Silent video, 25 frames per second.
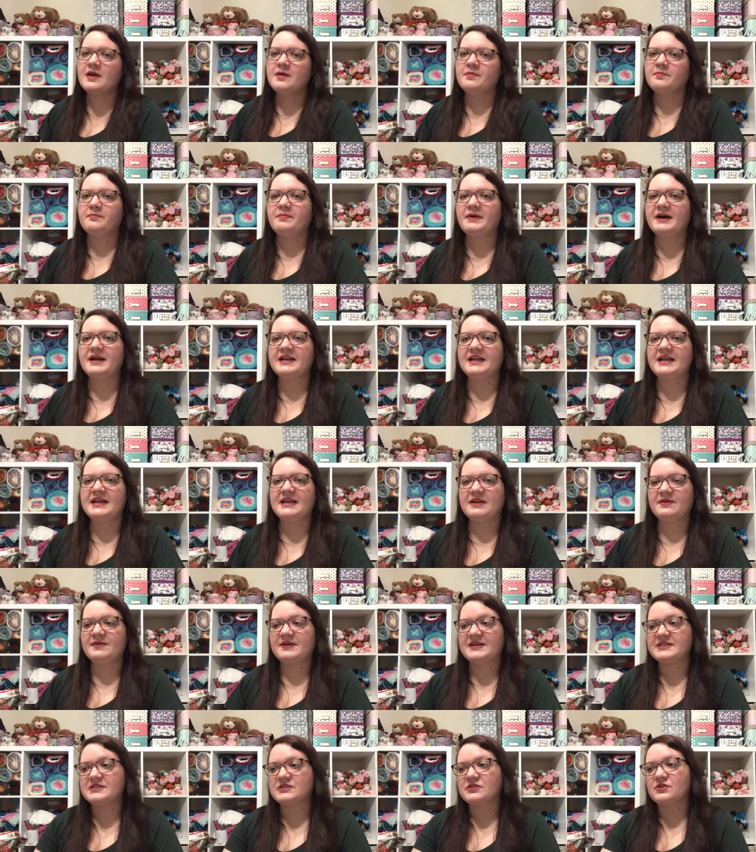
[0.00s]
But
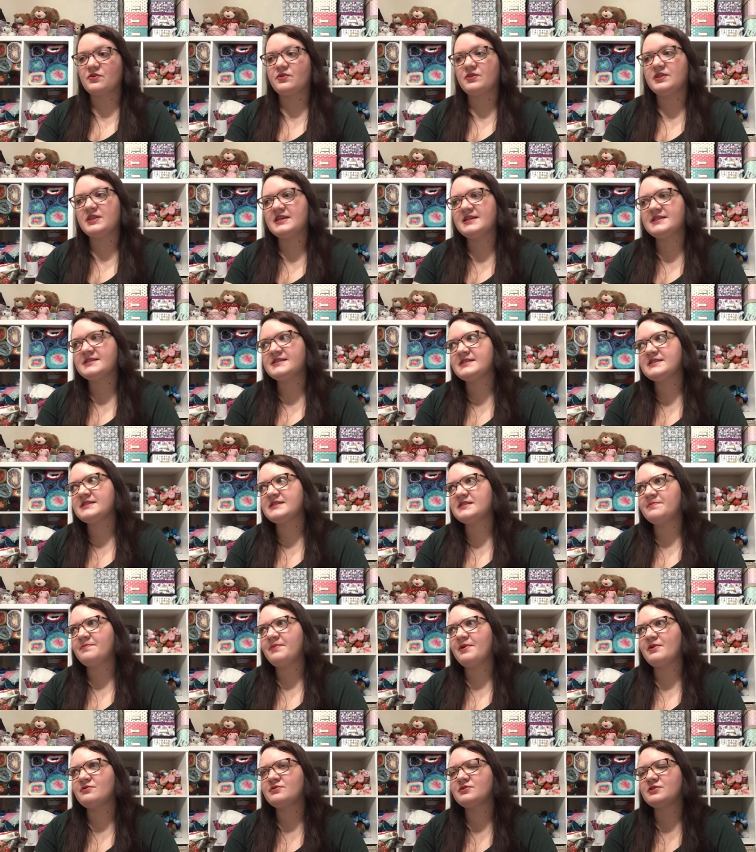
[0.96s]
anyway, so this is
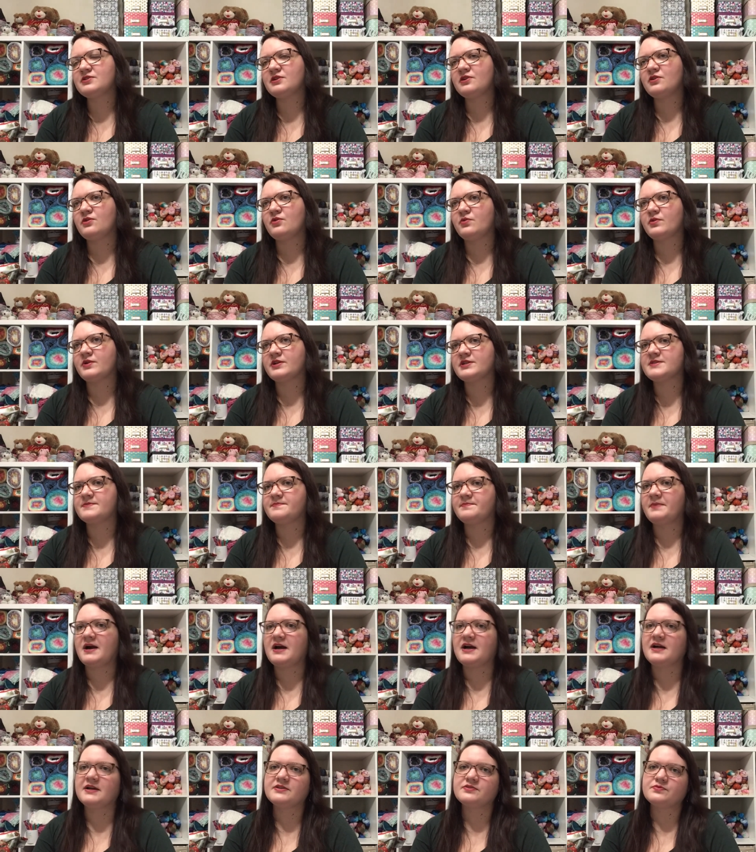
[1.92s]
supposed to
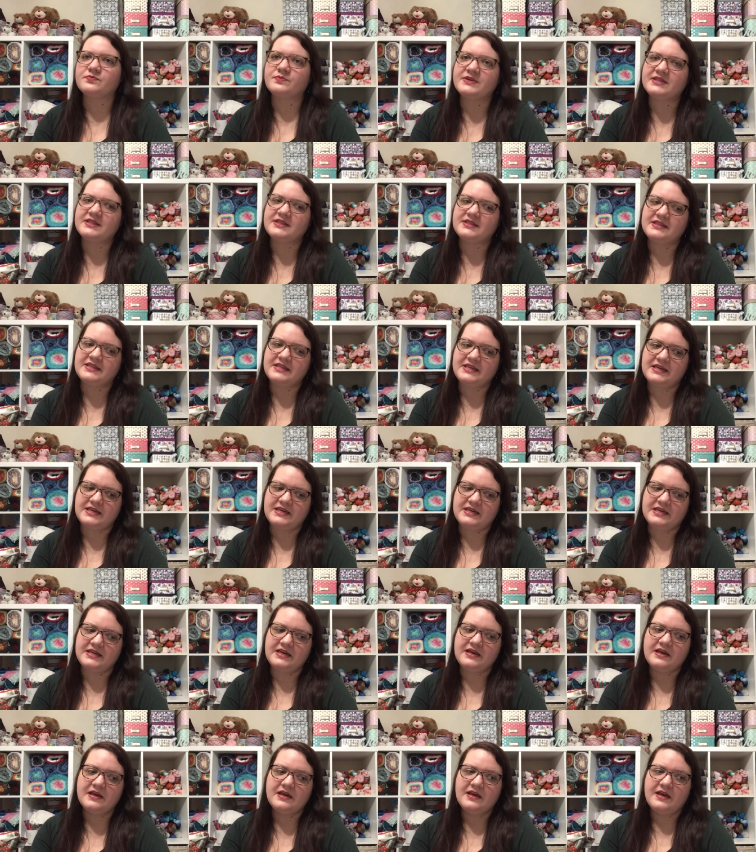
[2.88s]
correspond with
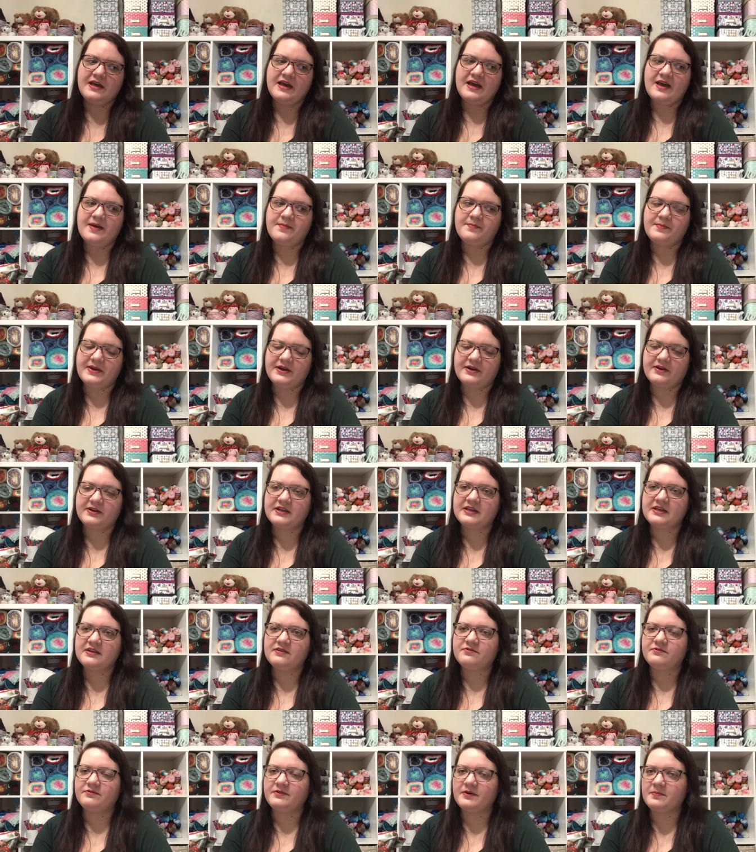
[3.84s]
the
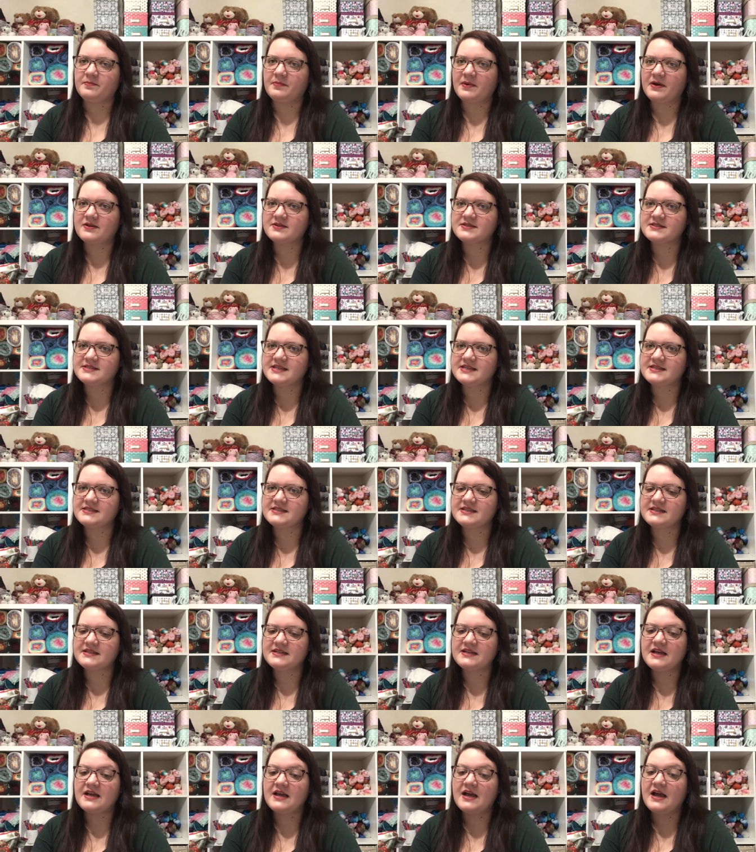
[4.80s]
American football
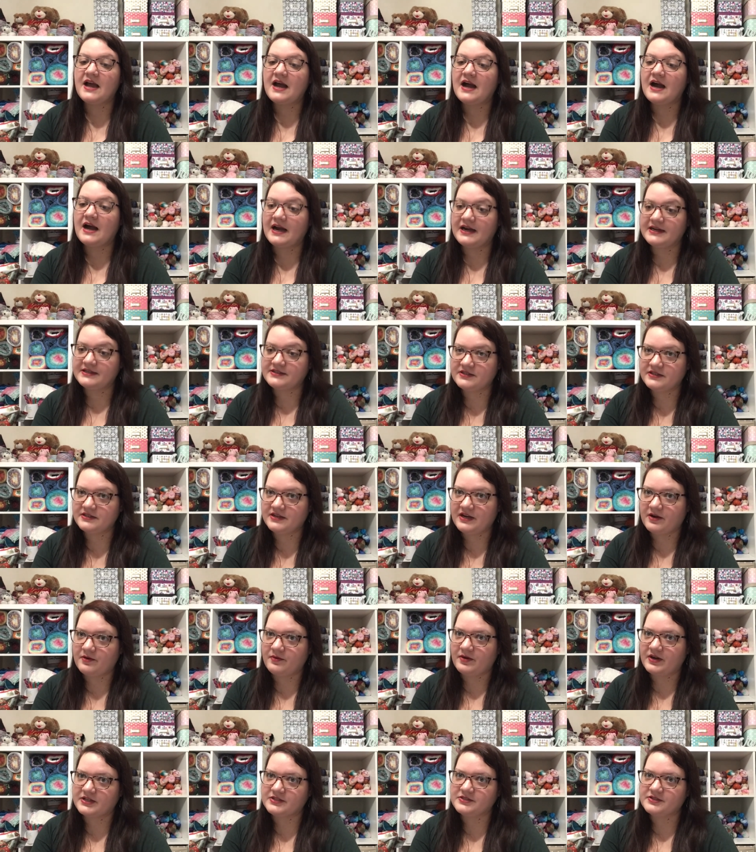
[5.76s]
season. I do not
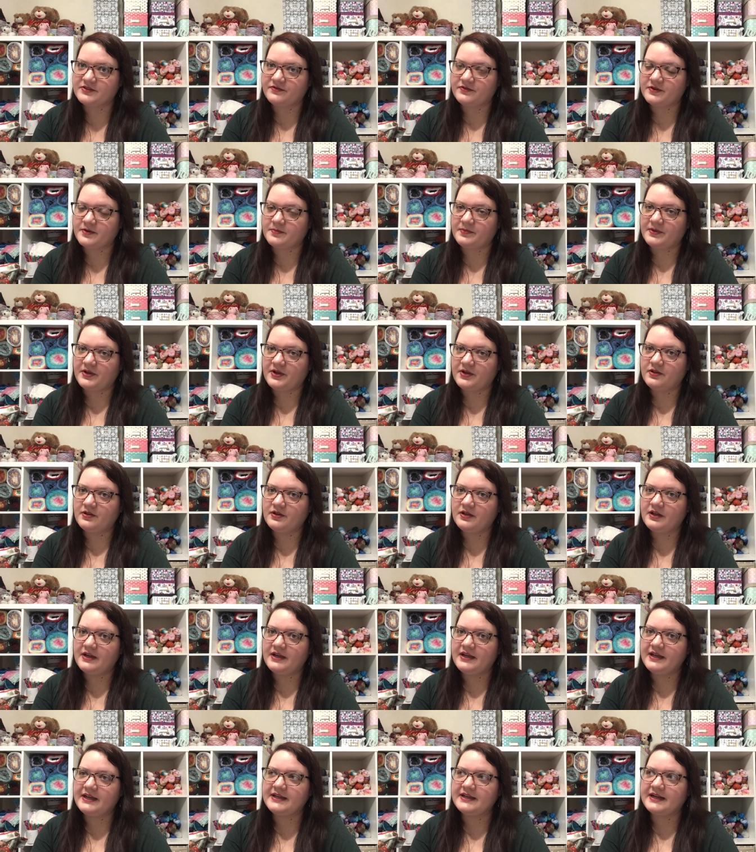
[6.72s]
watch football.
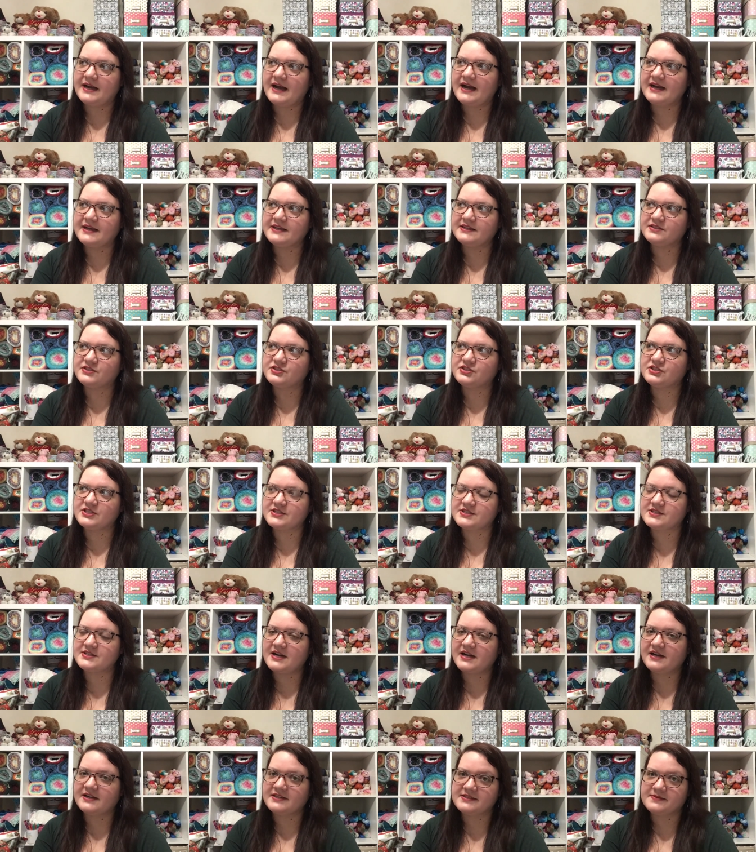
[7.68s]
It, I, it's just
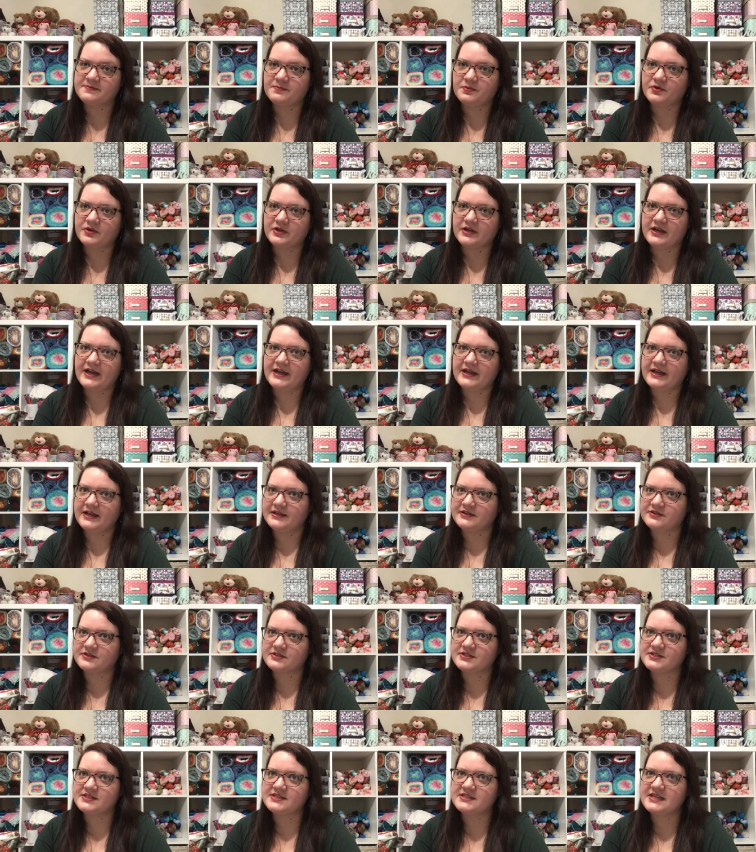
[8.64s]
not a sport I
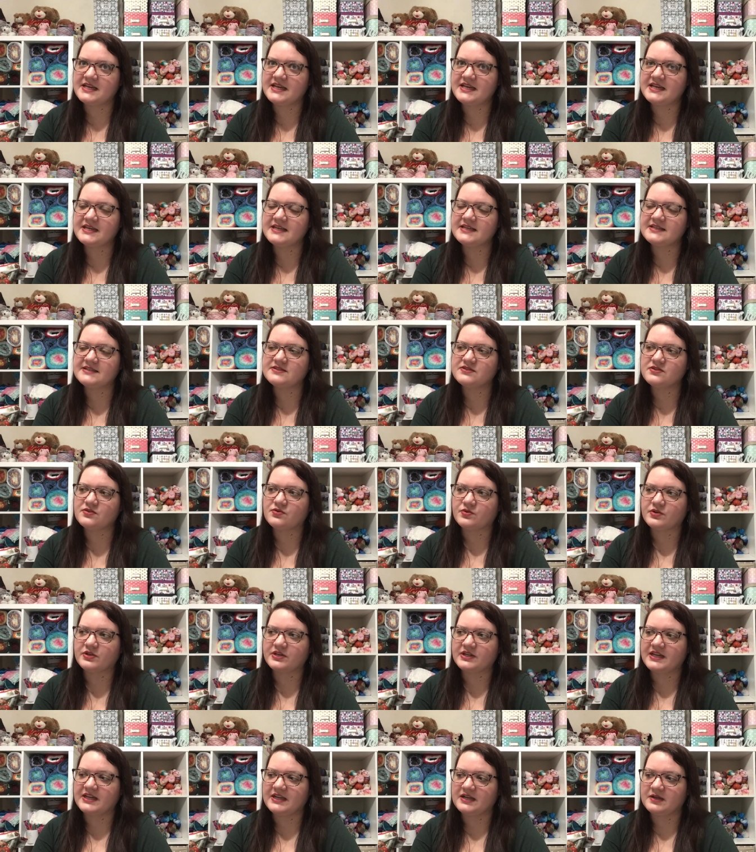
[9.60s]
understand or
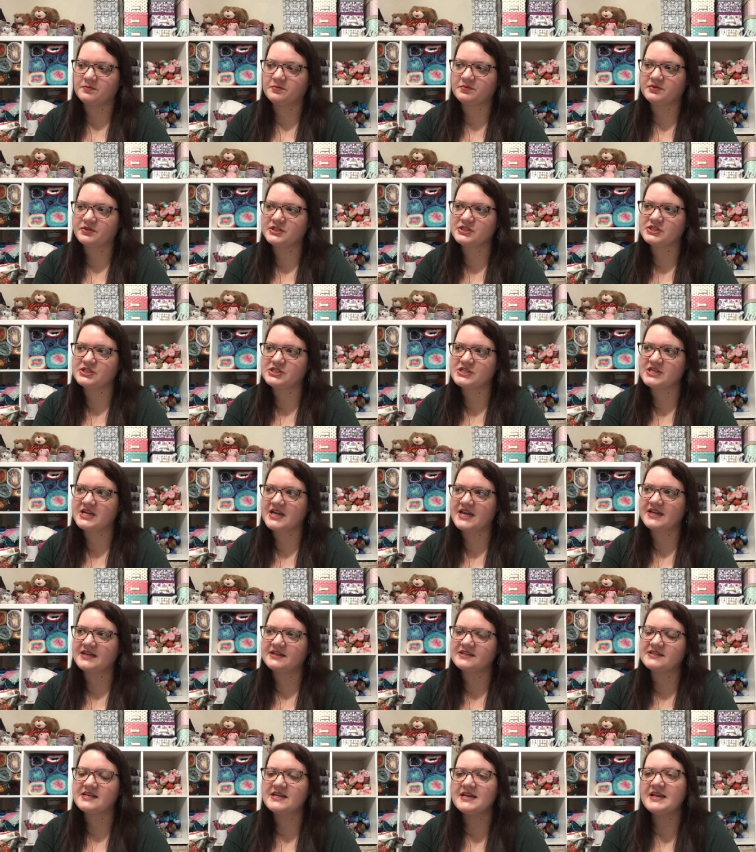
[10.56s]
can
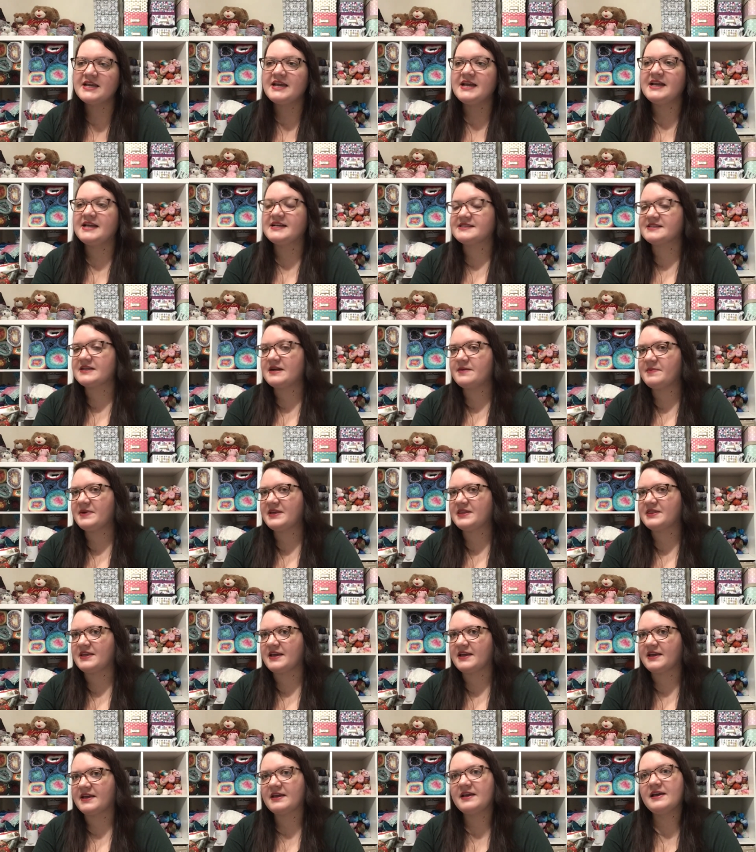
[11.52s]
appreciate. It's not my
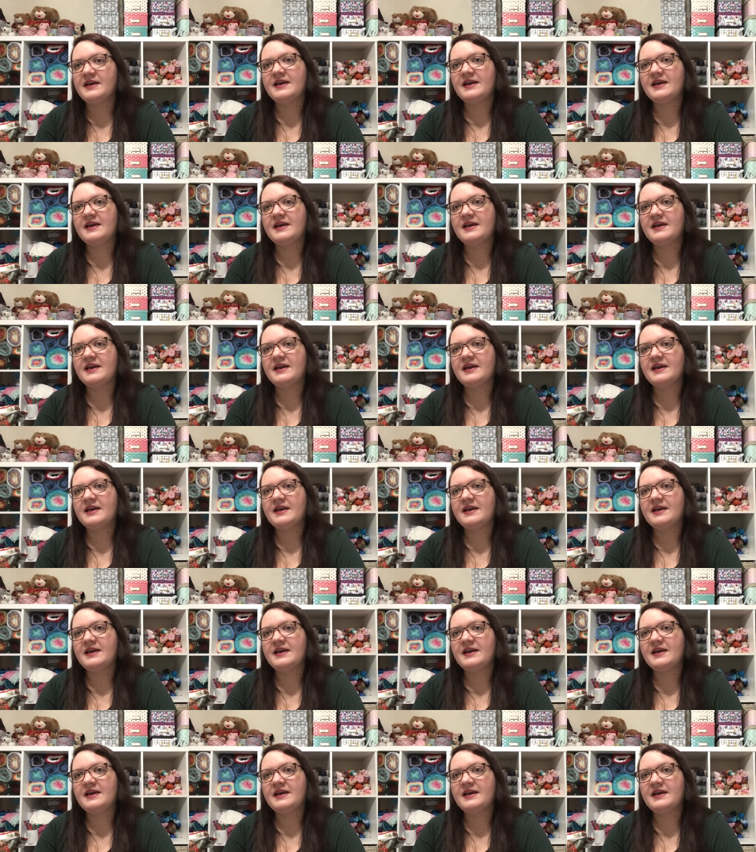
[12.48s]
thing.